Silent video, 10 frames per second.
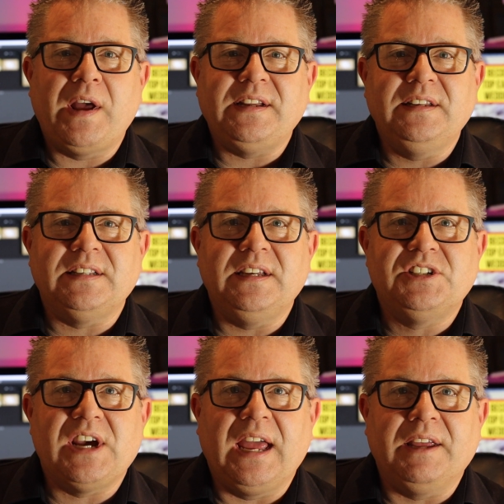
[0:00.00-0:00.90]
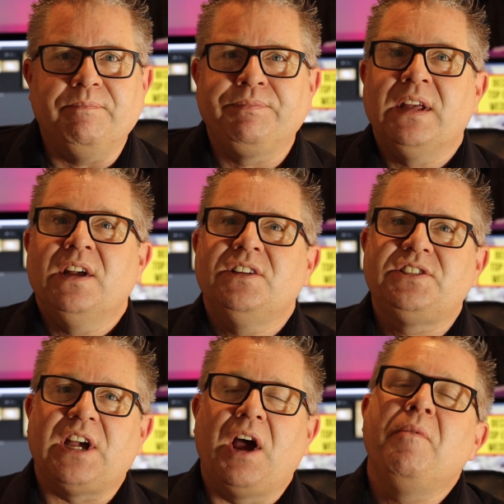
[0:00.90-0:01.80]
wedding DJ.
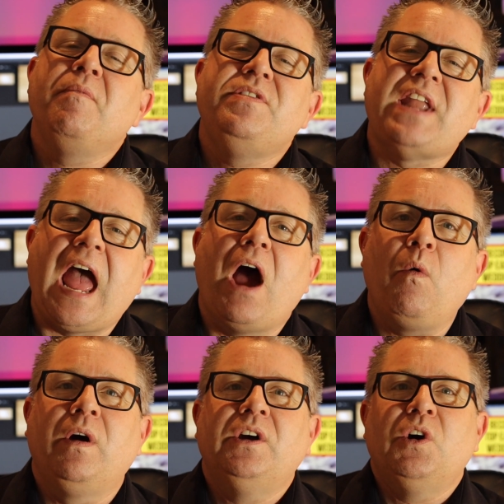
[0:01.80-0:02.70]
So now